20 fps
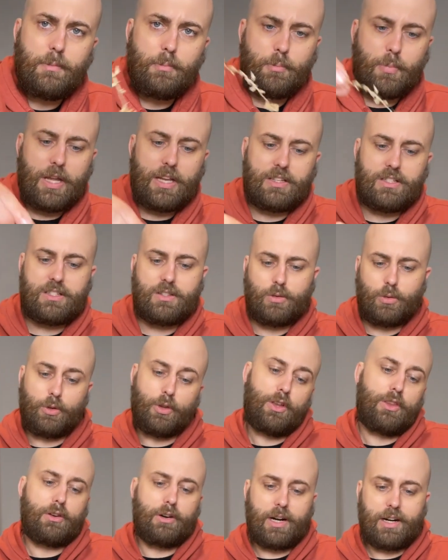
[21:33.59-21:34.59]
bits,
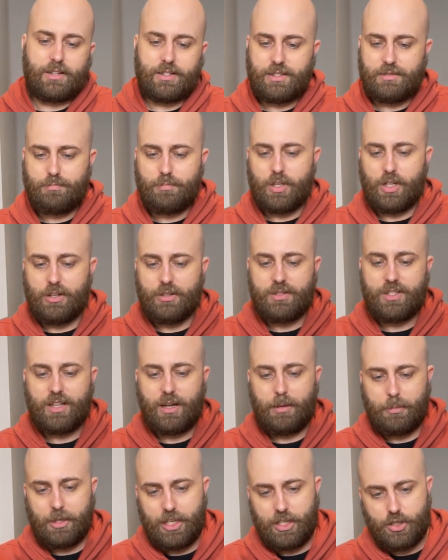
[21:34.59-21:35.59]
although there are, you know,
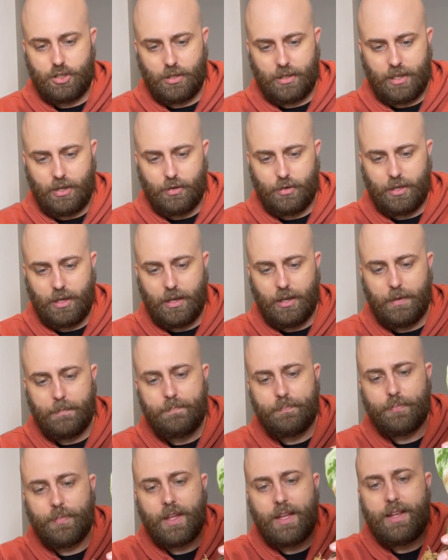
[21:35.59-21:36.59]
some initially on here.
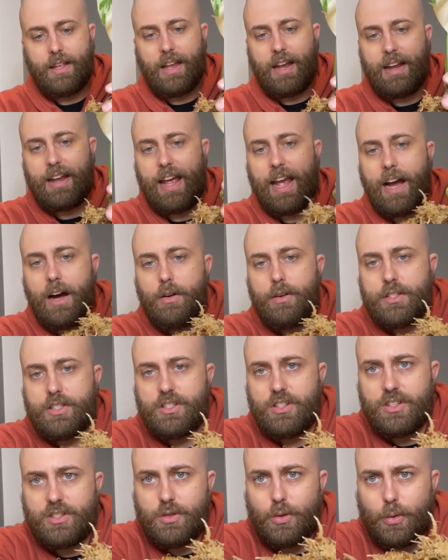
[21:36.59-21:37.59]
Now it's
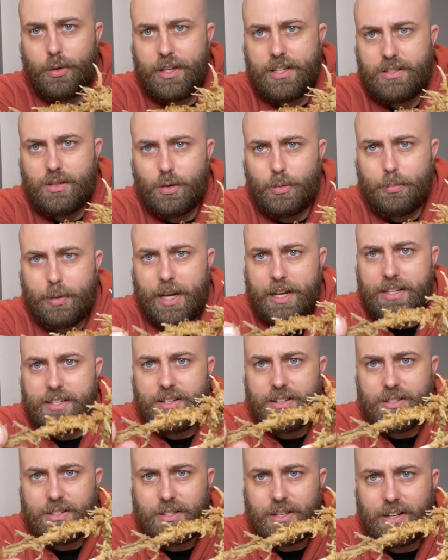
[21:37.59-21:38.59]
just all these little
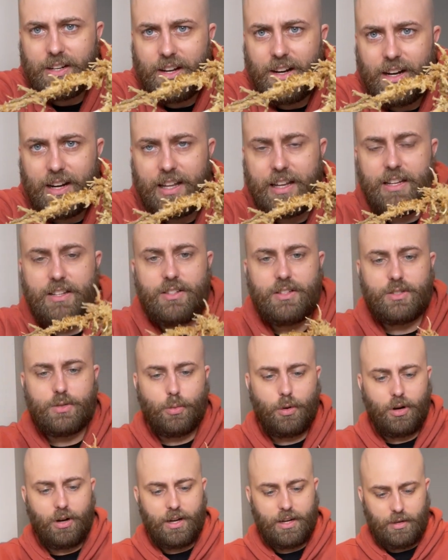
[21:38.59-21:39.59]
pieces that are kind of
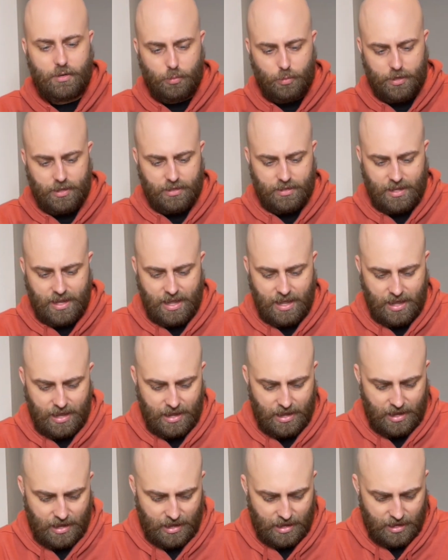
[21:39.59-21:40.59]
intertwined with the
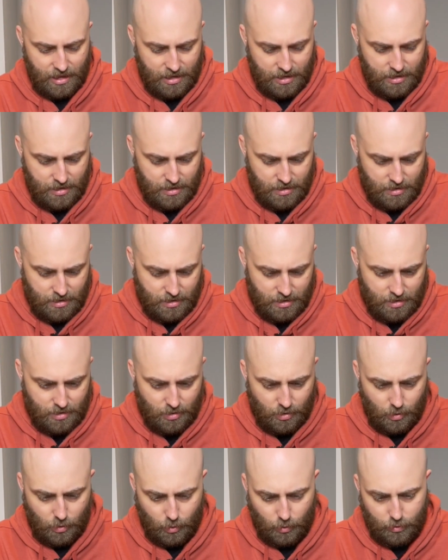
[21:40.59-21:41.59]
hair
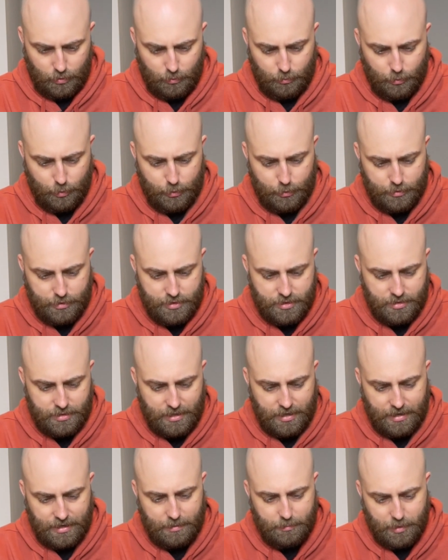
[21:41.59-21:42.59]
on the roots,
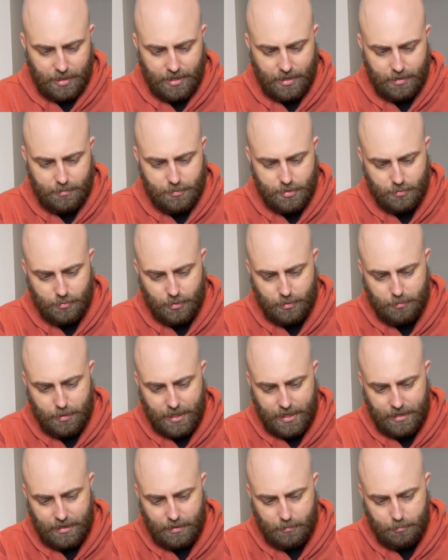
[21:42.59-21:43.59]
and it becomes a real
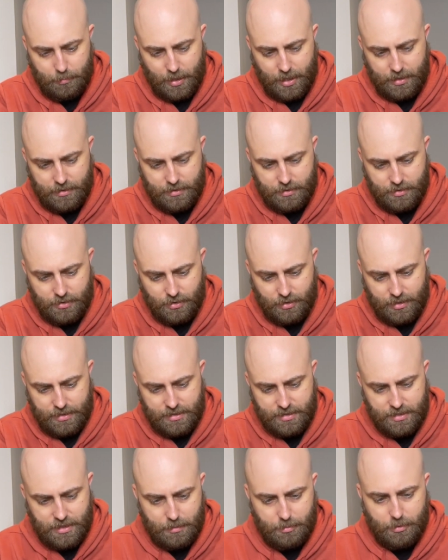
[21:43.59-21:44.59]
pain in the butt to try and
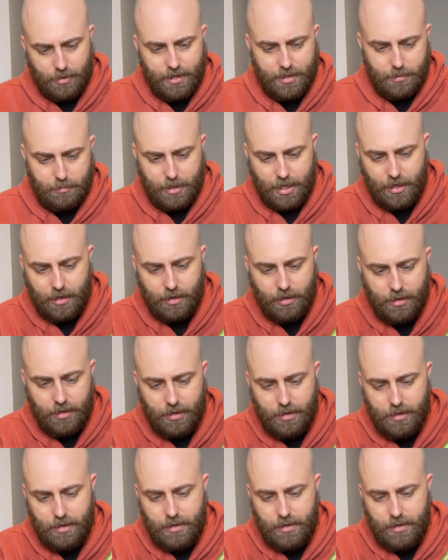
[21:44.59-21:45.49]
separate them out.